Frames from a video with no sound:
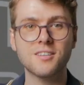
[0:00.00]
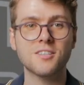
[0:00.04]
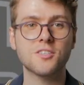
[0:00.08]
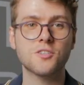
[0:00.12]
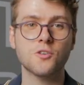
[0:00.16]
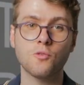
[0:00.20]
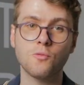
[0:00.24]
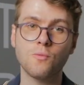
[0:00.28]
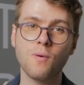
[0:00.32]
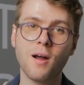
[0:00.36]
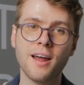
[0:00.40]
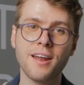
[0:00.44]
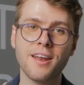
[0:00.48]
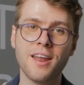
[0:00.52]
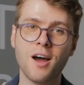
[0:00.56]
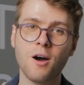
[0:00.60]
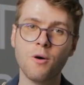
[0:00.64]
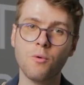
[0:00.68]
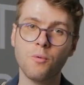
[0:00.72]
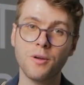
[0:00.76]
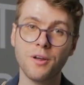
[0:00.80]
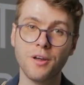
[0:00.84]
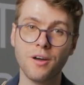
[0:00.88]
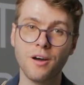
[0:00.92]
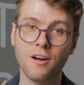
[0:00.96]
So right now
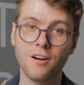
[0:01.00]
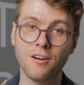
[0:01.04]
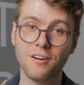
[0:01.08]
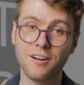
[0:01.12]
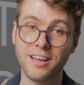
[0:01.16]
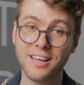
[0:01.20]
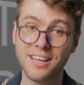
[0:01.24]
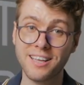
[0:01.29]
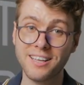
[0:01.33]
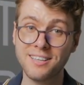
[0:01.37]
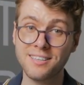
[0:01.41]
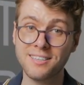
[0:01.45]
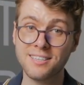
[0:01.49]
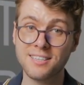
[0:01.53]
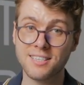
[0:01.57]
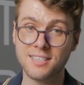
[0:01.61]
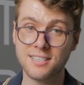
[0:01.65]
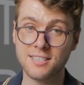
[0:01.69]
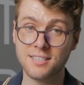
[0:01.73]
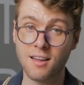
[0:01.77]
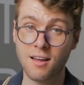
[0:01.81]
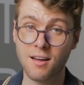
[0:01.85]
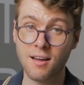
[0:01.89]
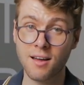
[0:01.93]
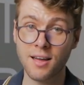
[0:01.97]
we are
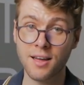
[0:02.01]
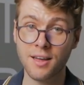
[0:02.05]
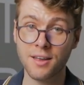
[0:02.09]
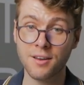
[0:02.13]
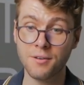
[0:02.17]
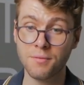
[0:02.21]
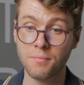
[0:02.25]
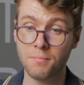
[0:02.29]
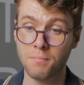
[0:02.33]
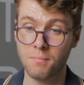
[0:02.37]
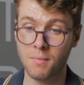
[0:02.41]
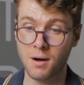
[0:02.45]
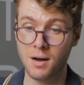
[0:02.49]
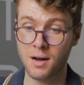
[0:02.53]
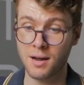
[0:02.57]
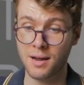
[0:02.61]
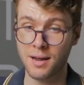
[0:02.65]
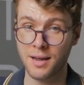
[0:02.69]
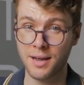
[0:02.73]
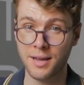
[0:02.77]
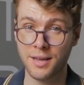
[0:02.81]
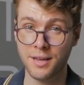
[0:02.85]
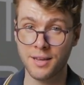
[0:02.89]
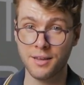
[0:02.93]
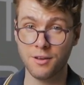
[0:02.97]
inside
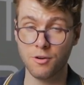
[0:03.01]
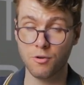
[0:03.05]
my